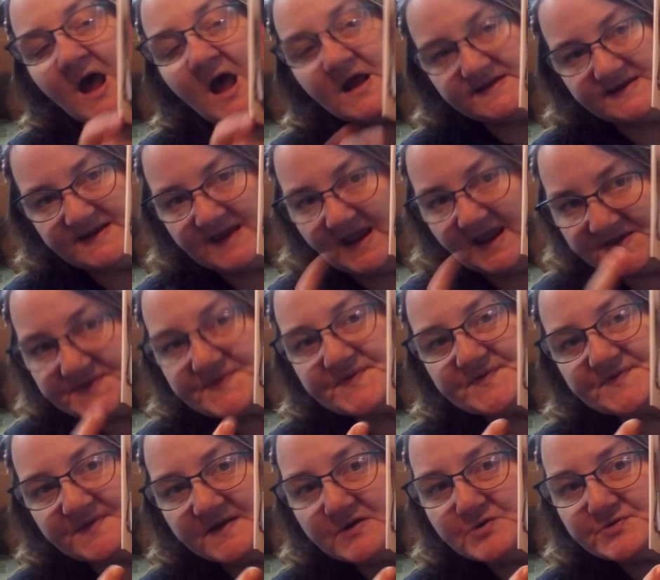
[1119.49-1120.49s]
Yes,
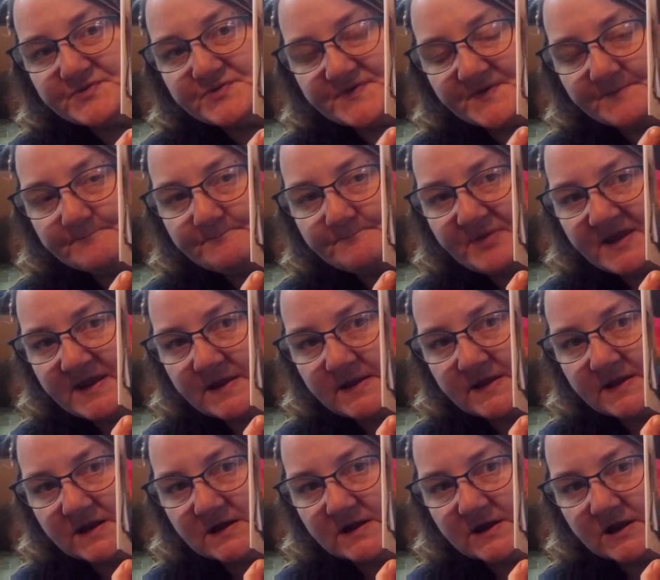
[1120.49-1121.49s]
there's some
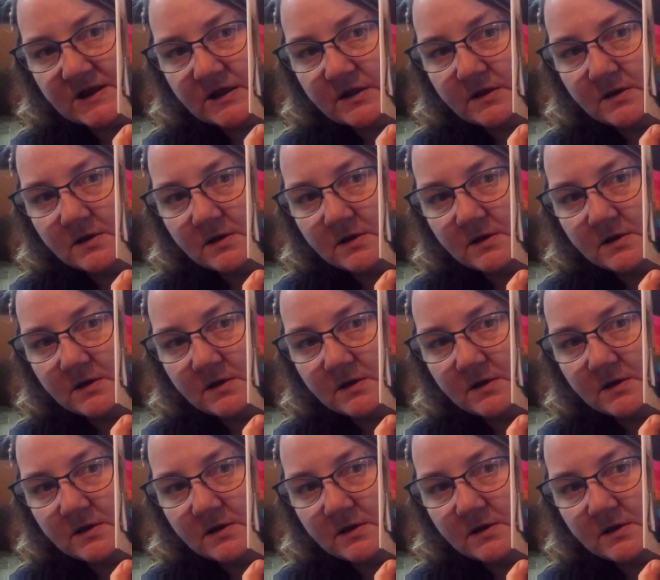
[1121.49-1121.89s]
pink in it.